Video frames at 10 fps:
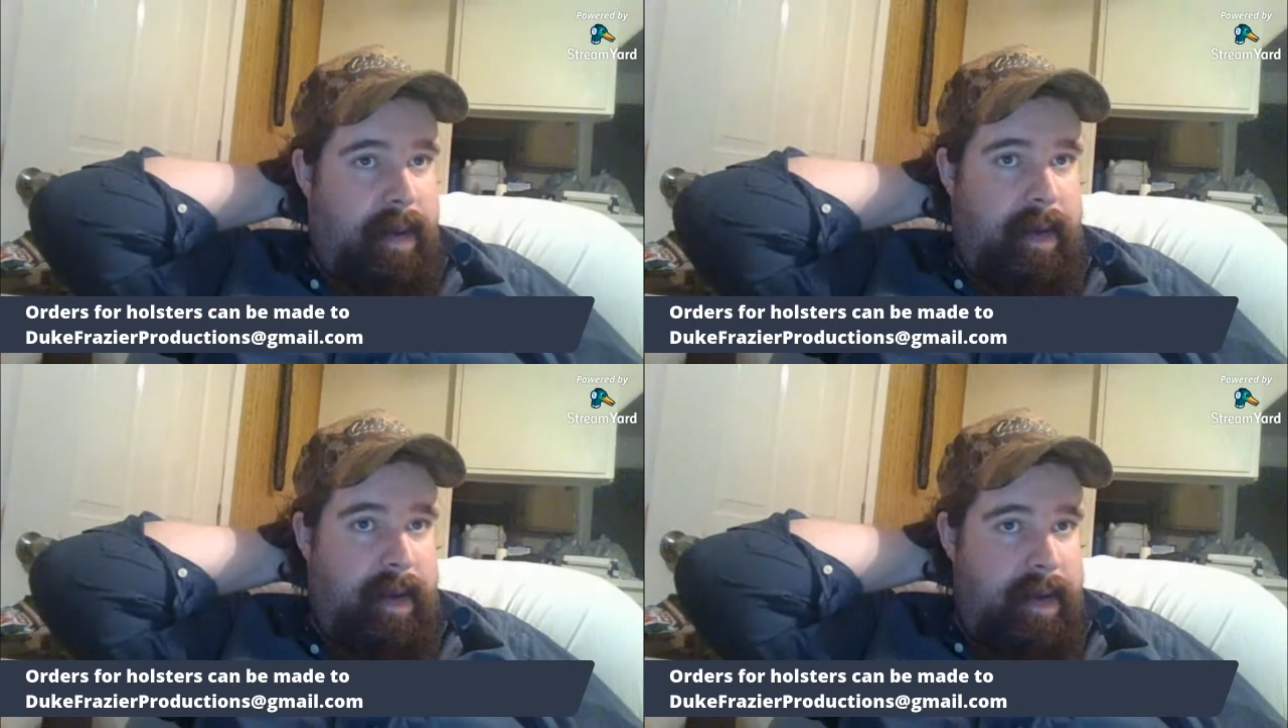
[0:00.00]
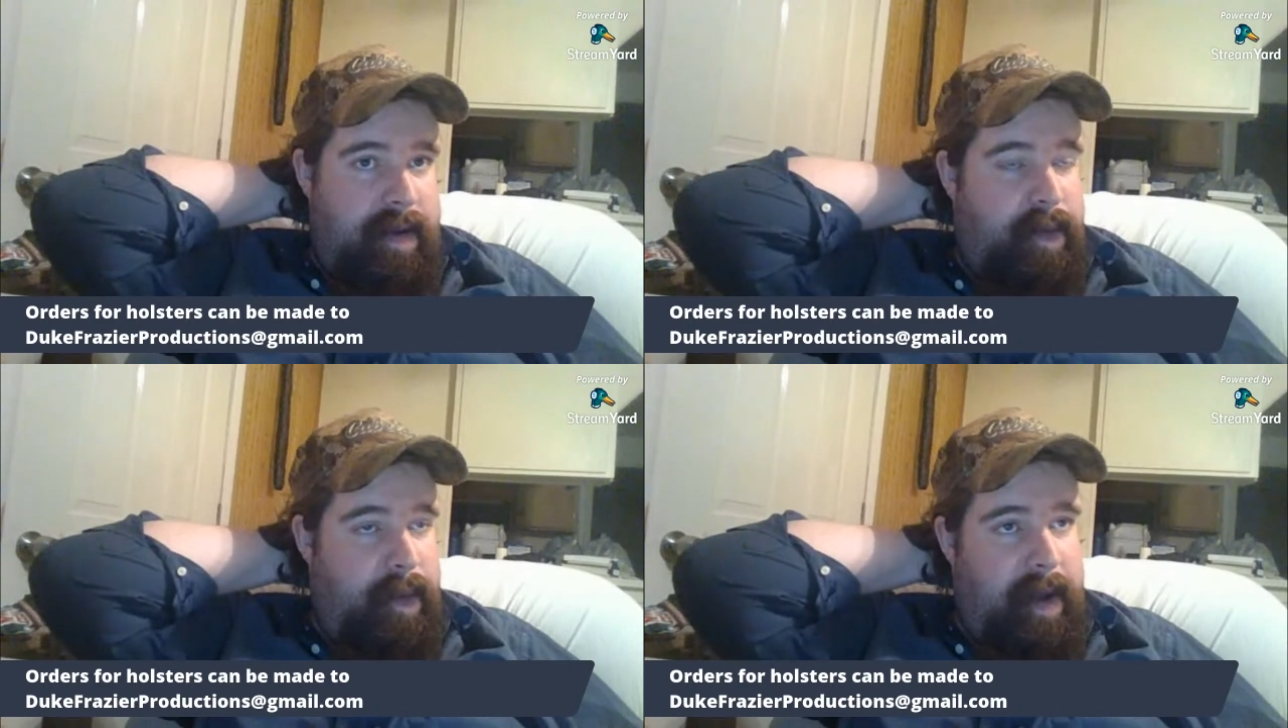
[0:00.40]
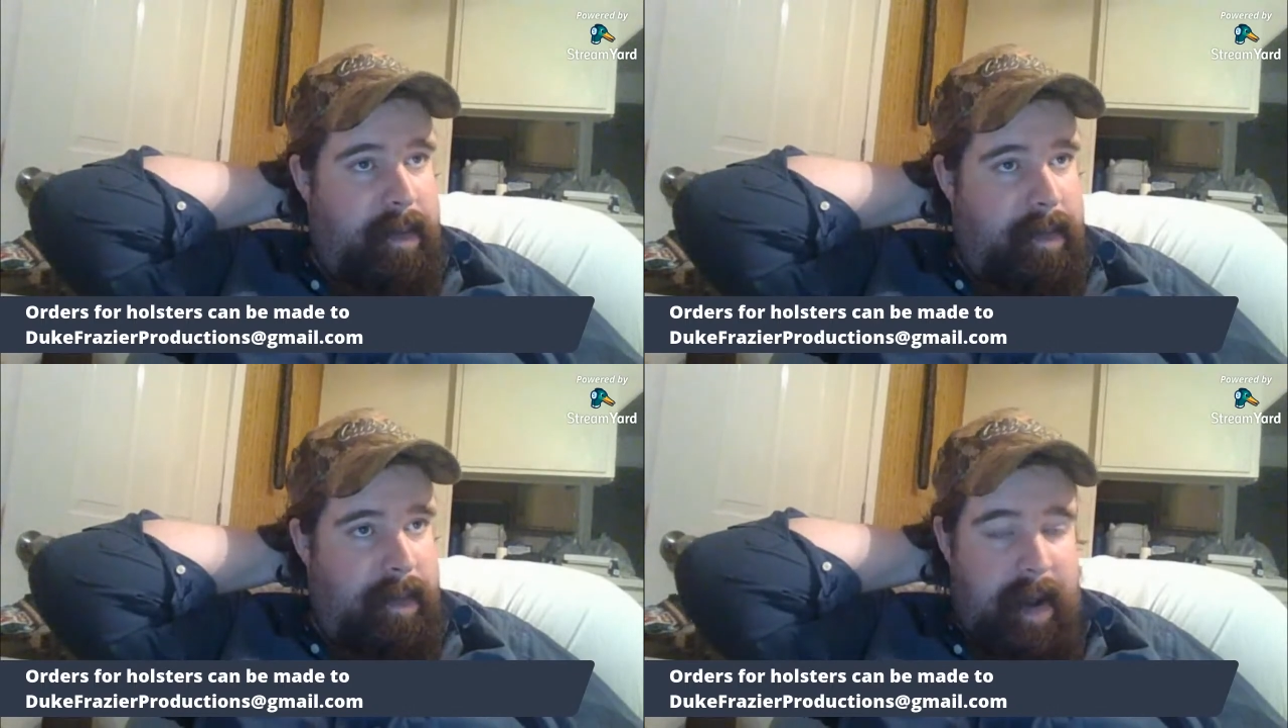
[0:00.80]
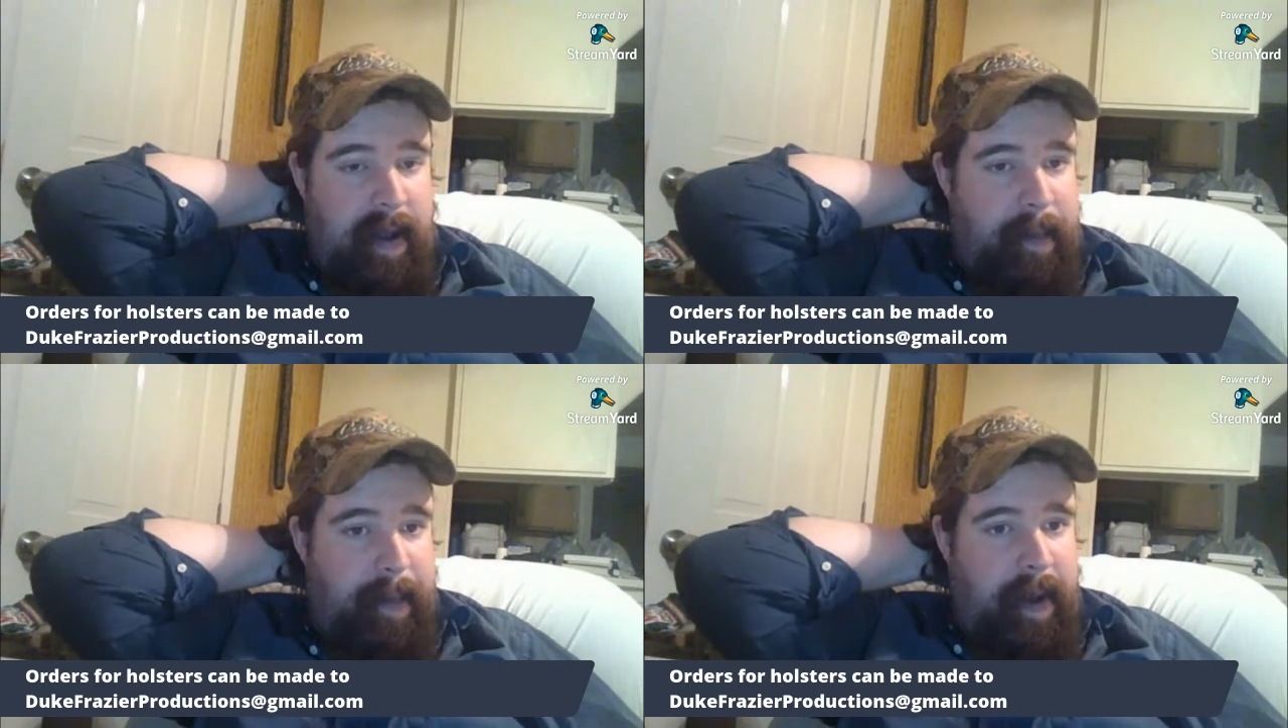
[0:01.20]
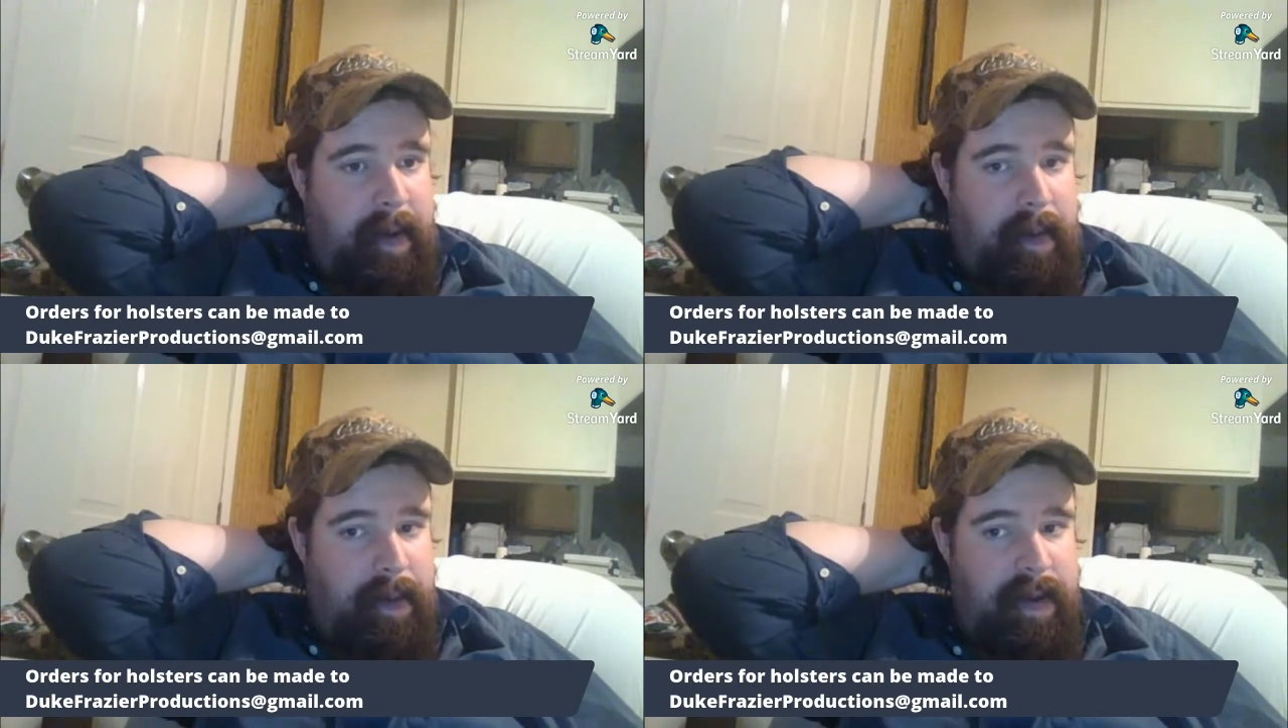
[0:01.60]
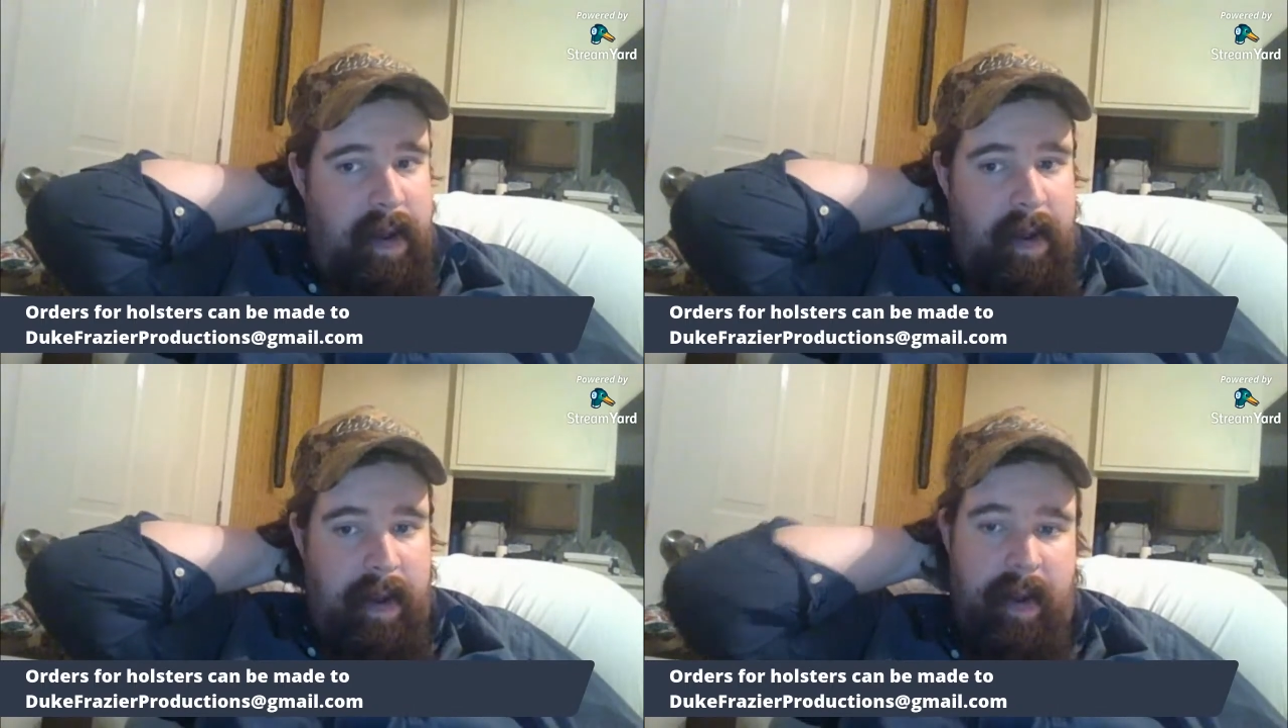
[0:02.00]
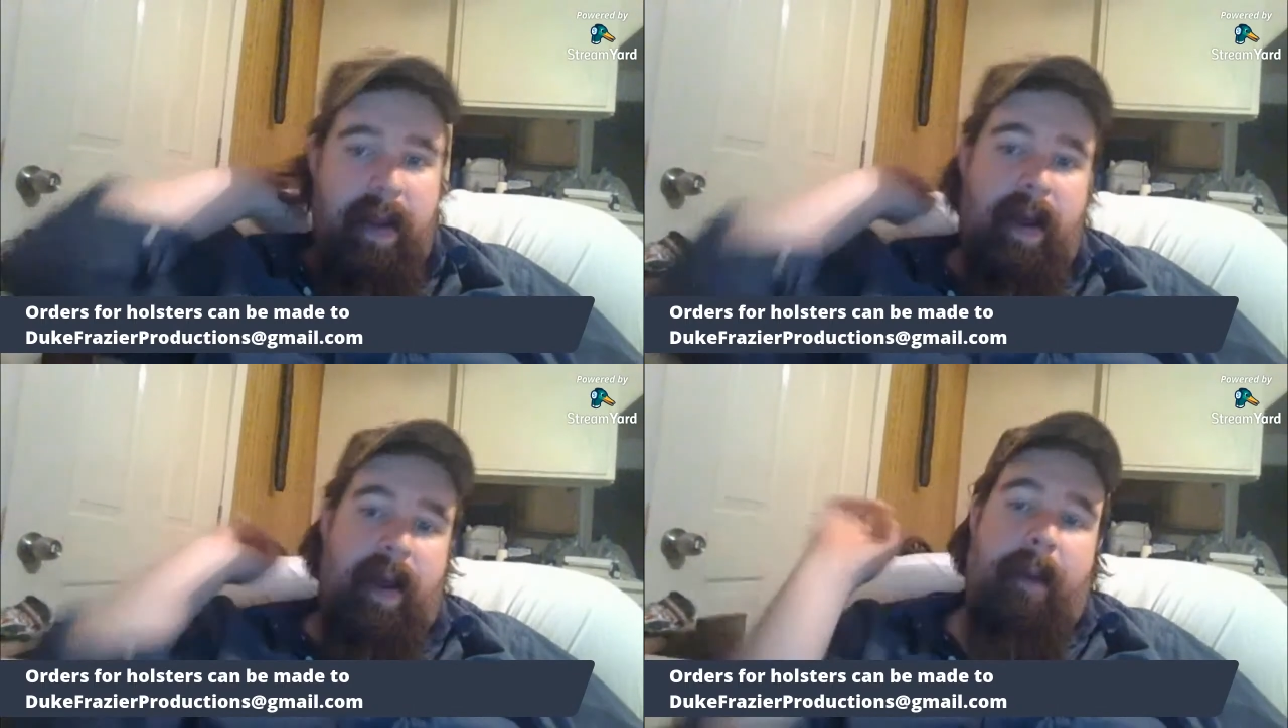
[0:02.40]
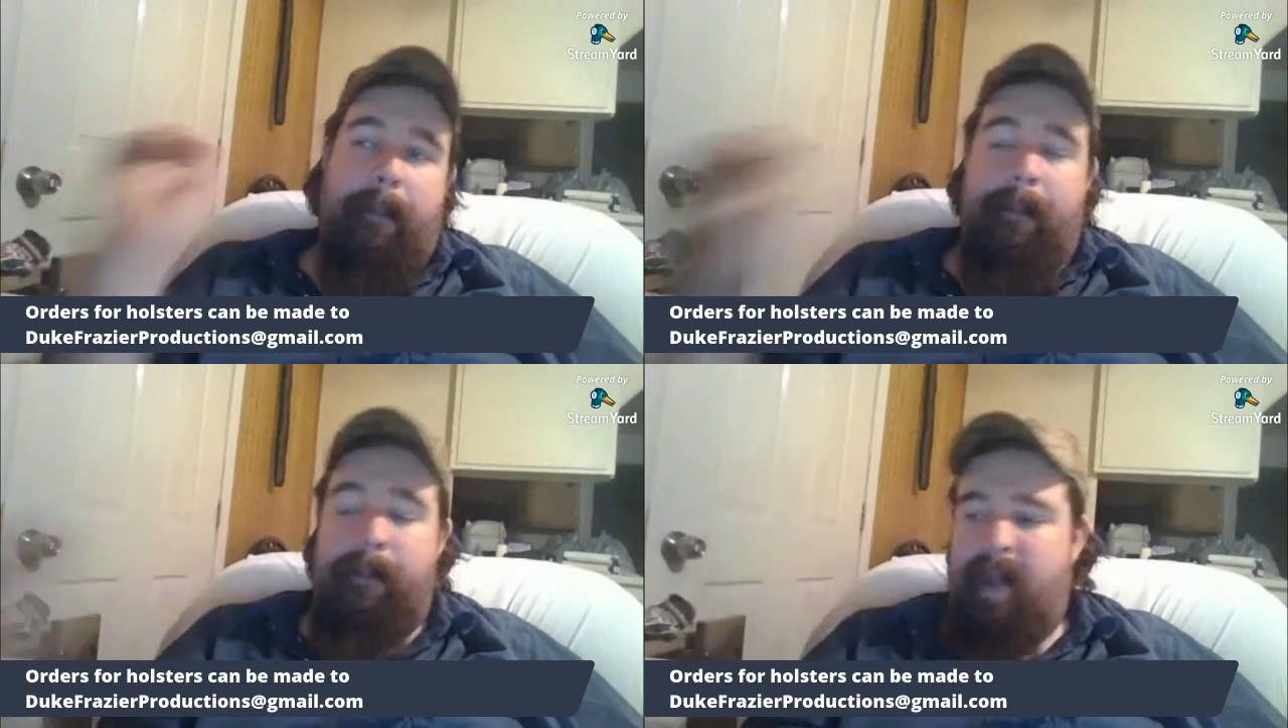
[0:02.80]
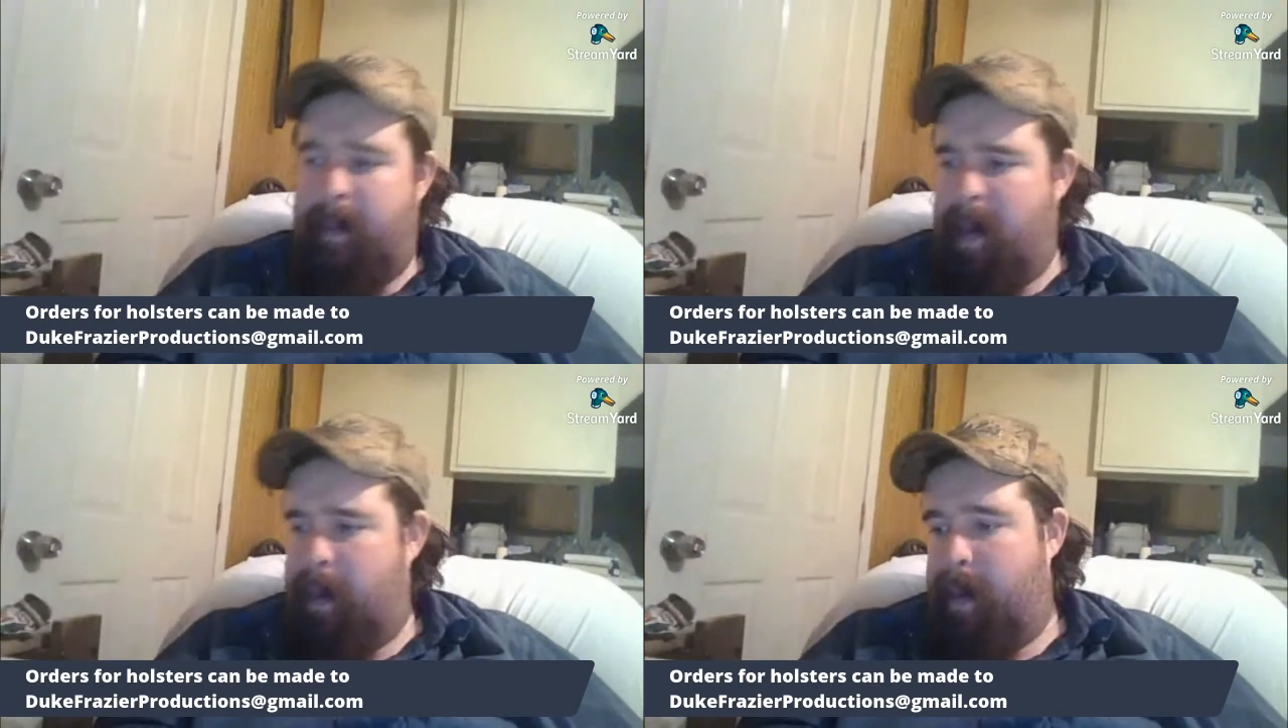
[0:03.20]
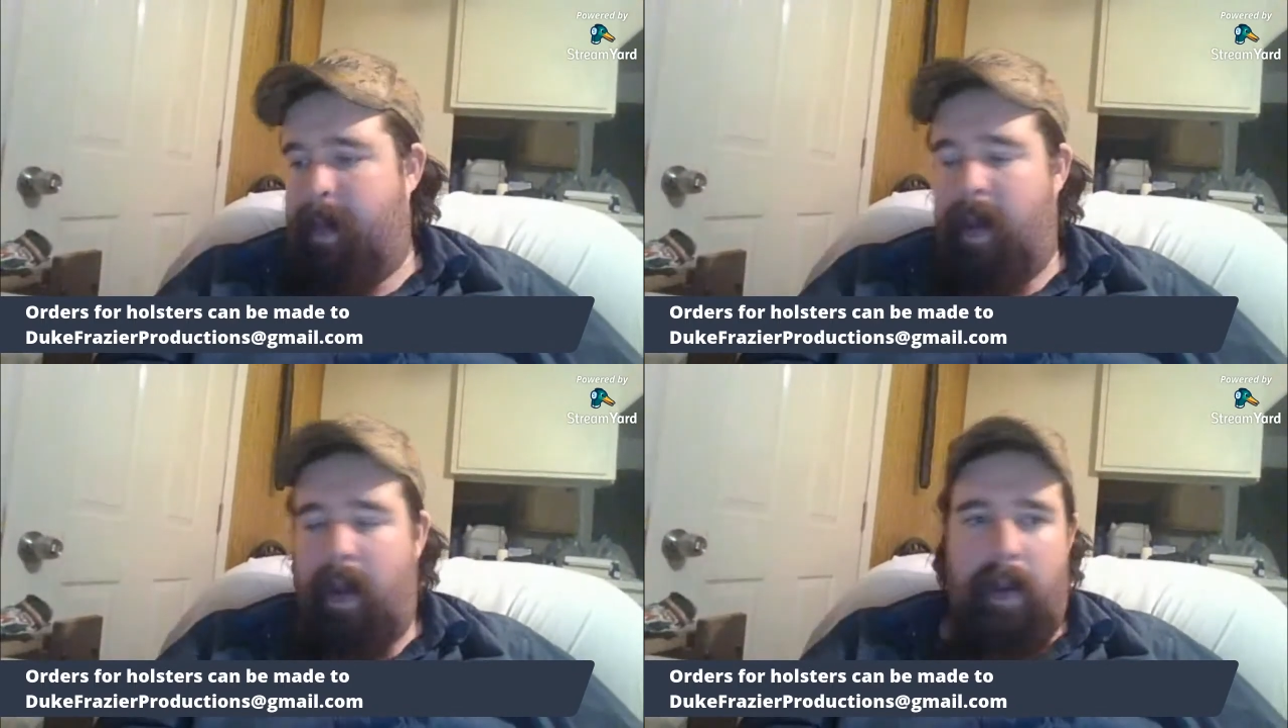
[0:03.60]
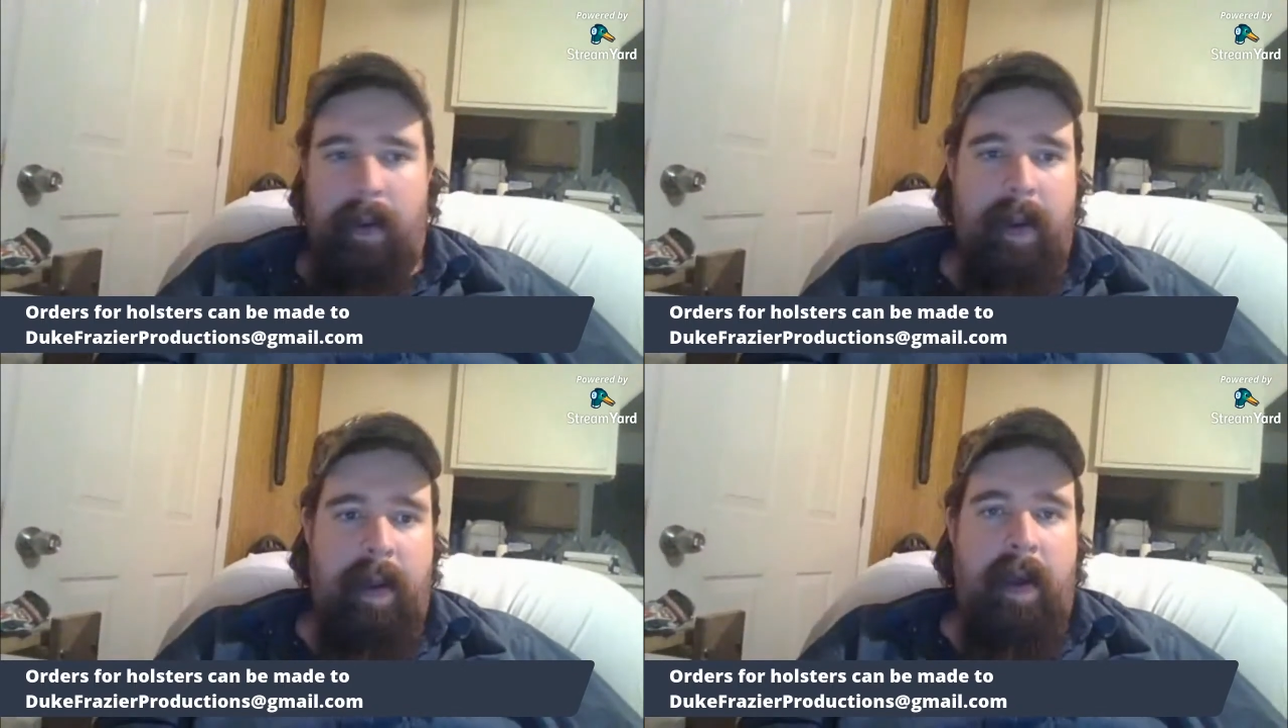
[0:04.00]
the sweet jalapenos, and maybe a bell.